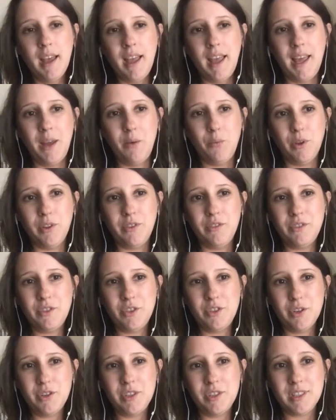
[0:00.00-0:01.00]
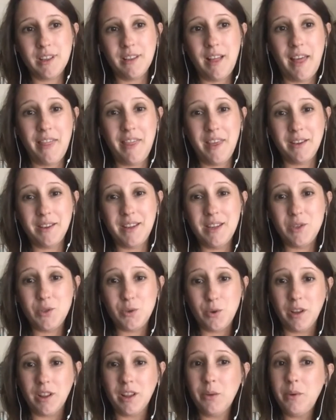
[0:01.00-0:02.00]
And with churches, I think
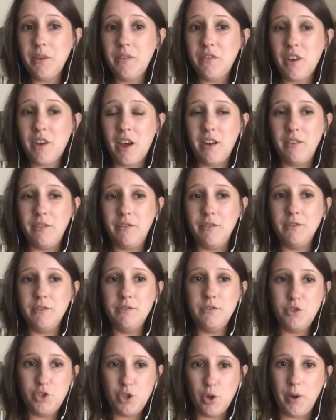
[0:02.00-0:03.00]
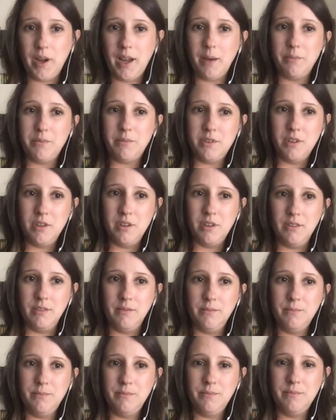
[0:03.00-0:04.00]
historically we've thought of showing up to
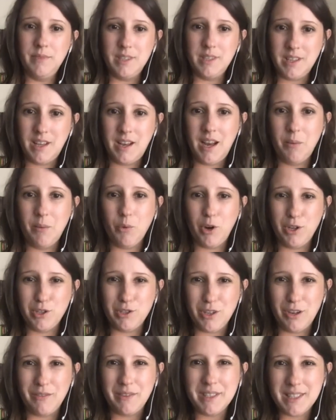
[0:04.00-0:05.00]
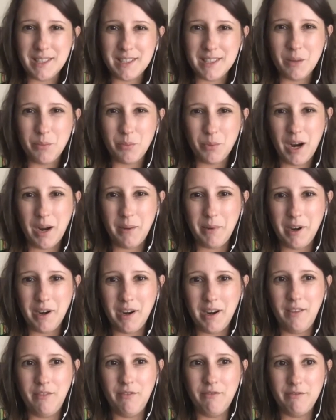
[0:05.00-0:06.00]
the Sunday morning service is the
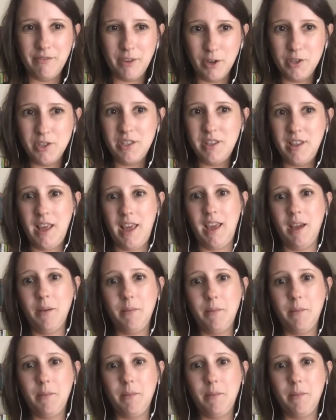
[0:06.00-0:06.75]
primary first thing.